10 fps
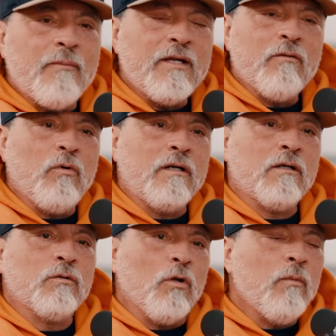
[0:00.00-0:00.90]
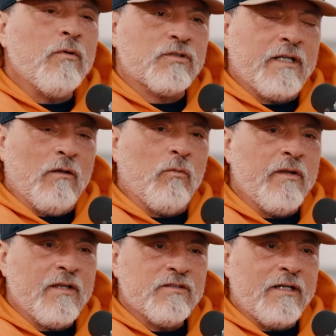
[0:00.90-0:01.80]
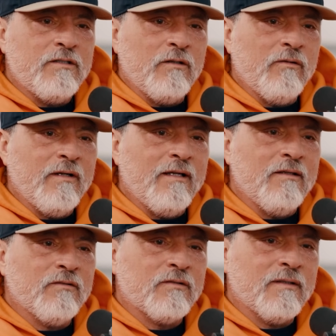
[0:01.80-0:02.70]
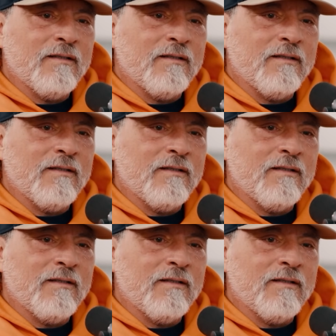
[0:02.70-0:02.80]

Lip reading: I mean, on a global scale, one of the things I do is...